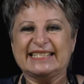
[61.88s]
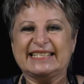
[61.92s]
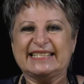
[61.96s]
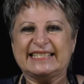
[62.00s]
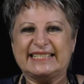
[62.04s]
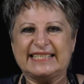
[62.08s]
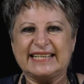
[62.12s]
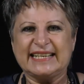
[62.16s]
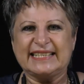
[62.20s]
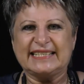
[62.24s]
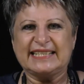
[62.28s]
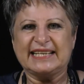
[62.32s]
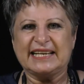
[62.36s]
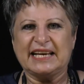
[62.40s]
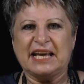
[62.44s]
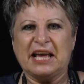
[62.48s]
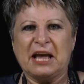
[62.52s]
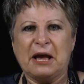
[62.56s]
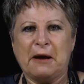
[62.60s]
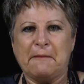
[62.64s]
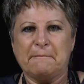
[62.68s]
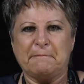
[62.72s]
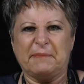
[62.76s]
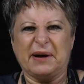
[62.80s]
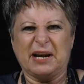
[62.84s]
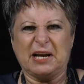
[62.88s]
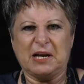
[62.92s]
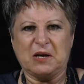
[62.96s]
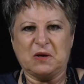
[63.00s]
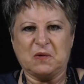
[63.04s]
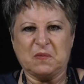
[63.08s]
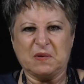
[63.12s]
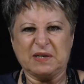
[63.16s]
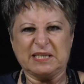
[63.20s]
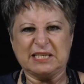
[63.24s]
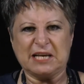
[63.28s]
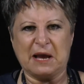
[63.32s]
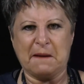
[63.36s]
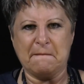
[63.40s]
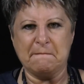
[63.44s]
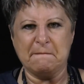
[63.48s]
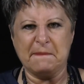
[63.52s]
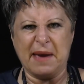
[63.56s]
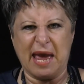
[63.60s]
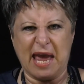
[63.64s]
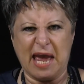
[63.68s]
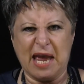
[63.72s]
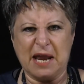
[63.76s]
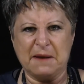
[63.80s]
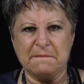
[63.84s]
city, but it was a
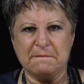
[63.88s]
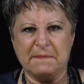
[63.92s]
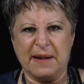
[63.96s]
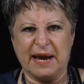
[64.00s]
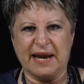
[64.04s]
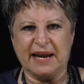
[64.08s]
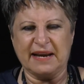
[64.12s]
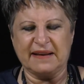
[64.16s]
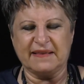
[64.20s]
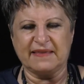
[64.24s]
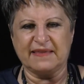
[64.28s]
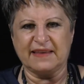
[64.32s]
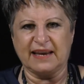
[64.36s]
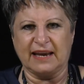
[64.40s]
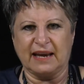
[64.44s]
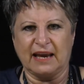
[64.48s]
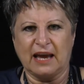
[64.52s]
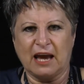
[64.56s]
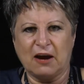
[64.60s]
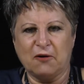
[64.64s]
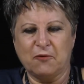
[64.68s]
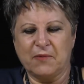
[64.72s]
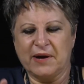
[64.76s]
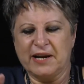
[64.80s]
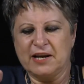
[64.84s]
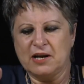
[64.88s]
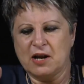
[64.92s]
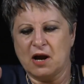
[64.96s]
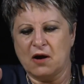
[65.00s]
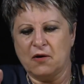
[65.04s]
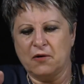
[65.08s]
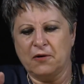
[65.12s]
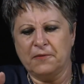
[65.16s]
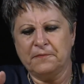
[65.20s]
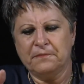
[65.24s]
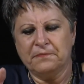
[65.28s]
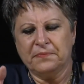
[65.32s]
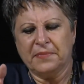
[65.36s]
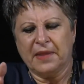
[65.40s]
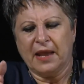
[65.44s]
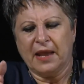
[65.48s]
man-made thing. And we know